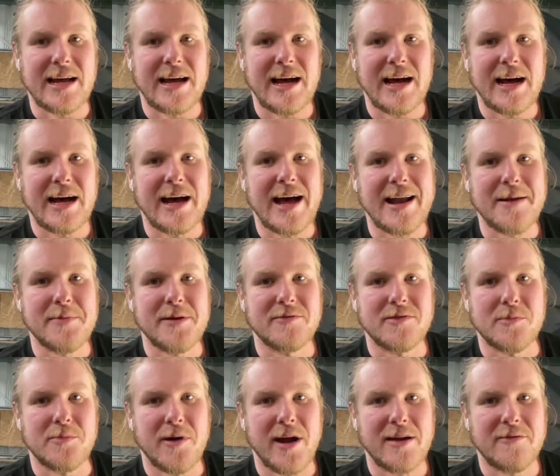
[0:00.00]
I had a bit of
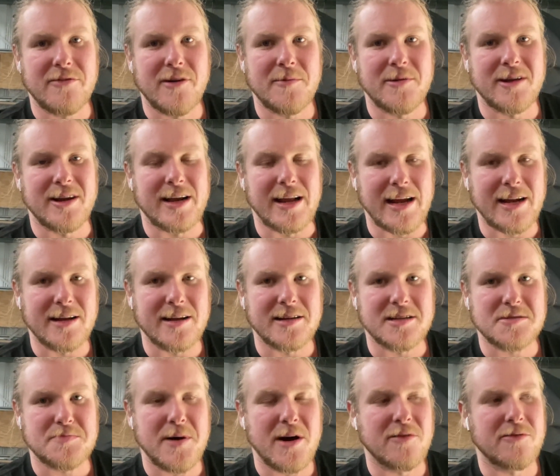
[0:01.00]
a break from it. I needed a
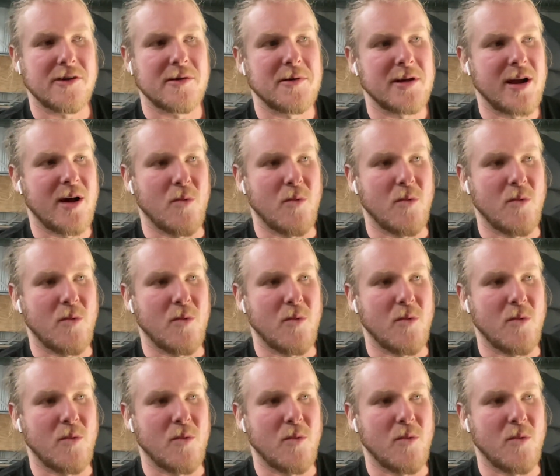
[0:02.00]
spell from it.